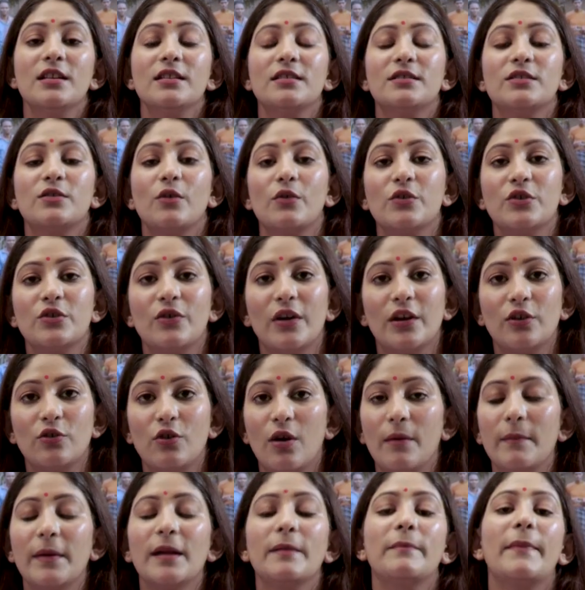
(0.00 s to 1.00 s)

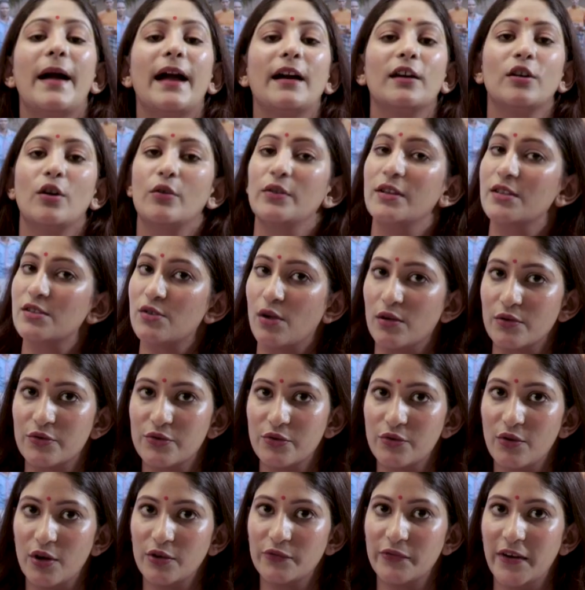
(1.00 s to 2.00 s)
Socioeconomic background is
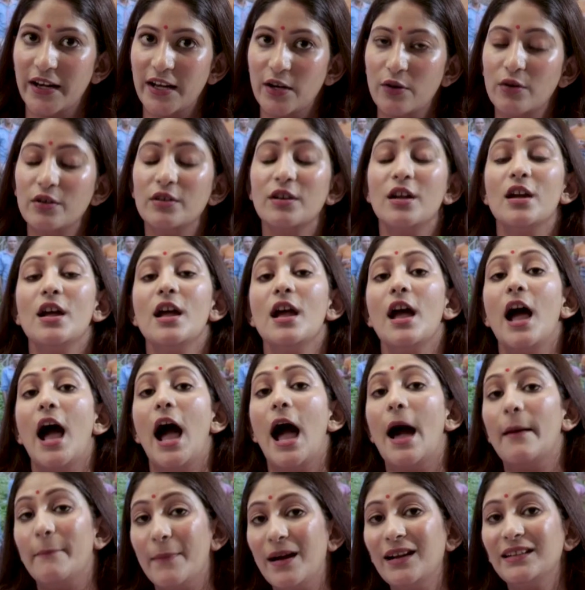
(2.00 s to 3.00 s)
also not very good.
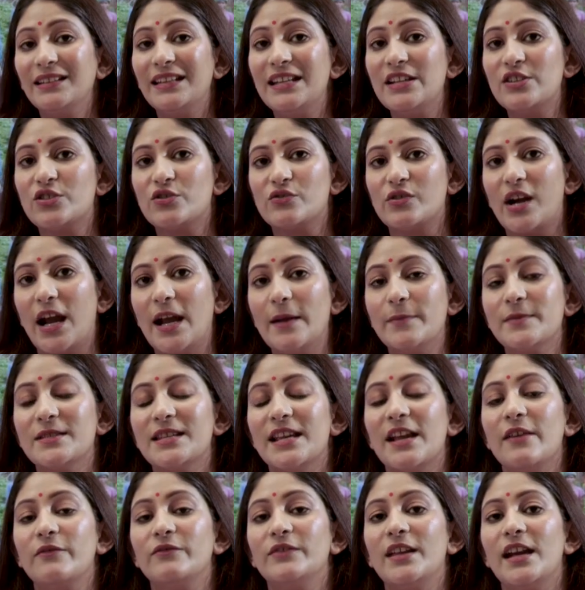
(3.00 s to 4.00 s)
Among these tribes,
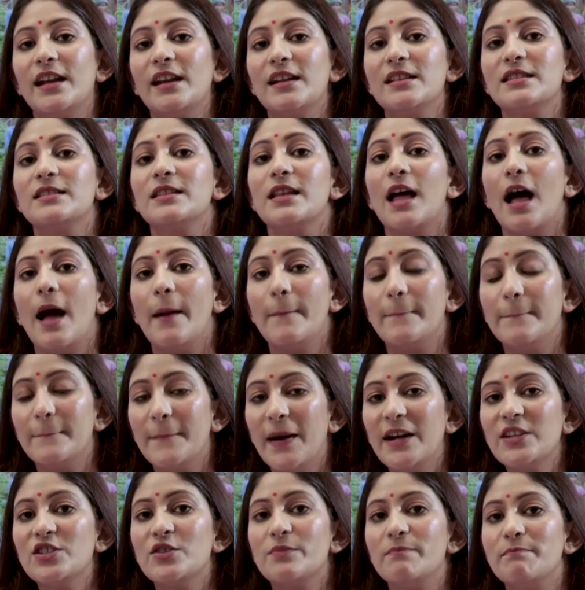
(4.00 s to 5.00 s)
if there is a
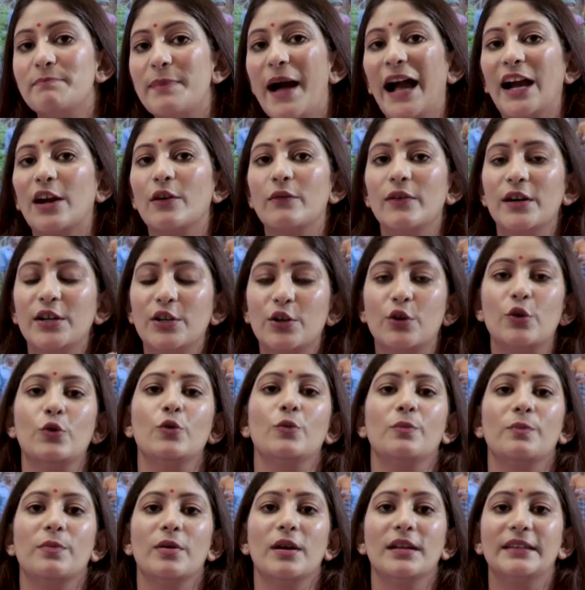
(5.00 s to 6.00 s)
much backward
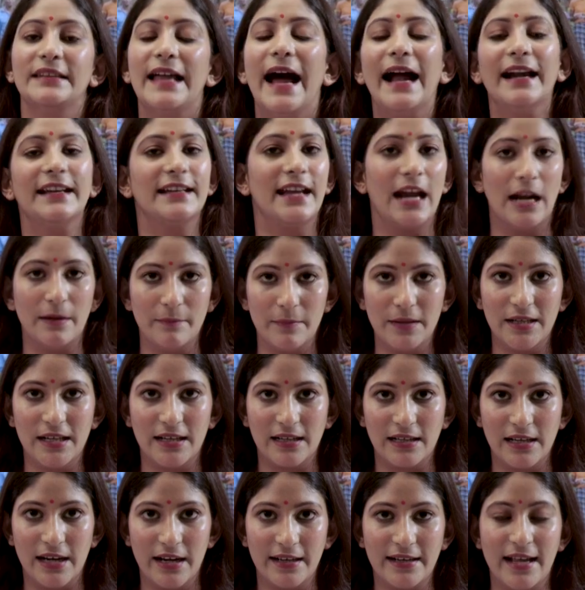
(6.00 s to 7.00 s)
group, that can be
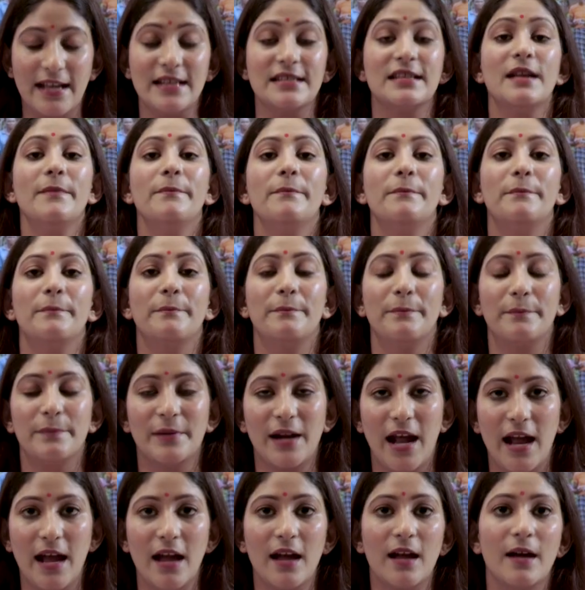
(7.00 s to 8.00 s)
declared as a
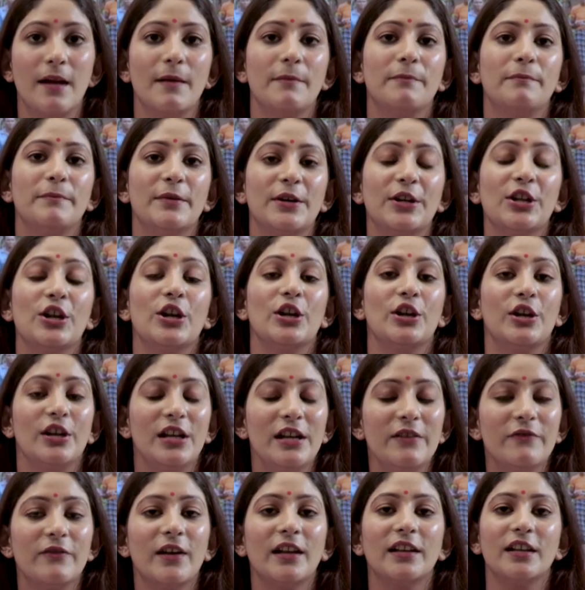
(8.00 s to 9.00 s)
uh,
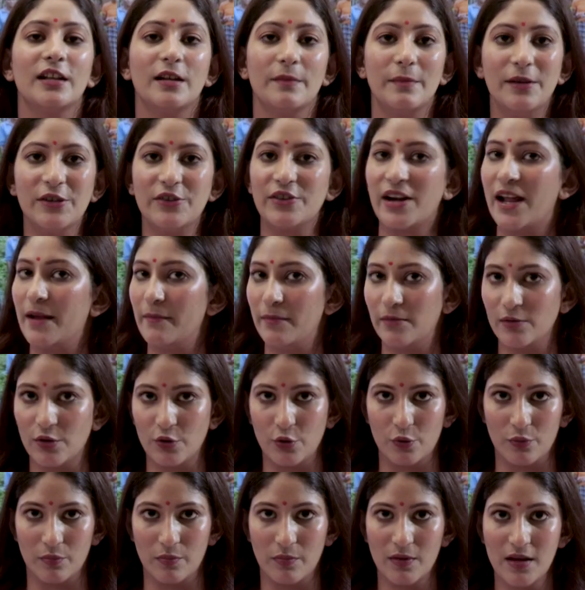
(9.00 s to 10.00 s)
particularly vulnerable tribal
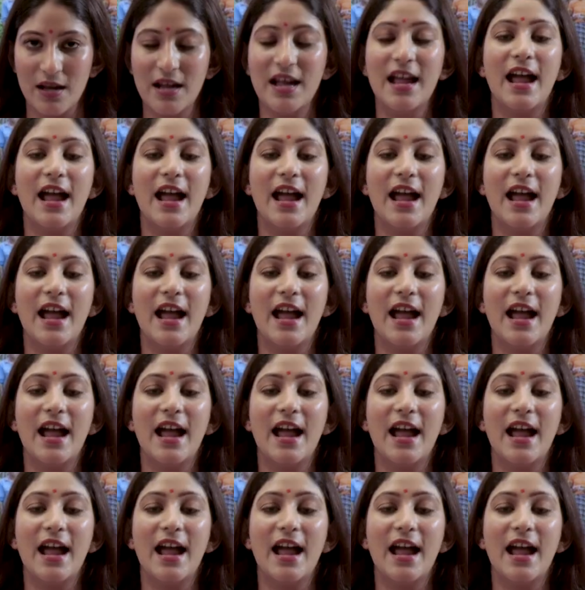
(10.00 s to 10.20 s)
group.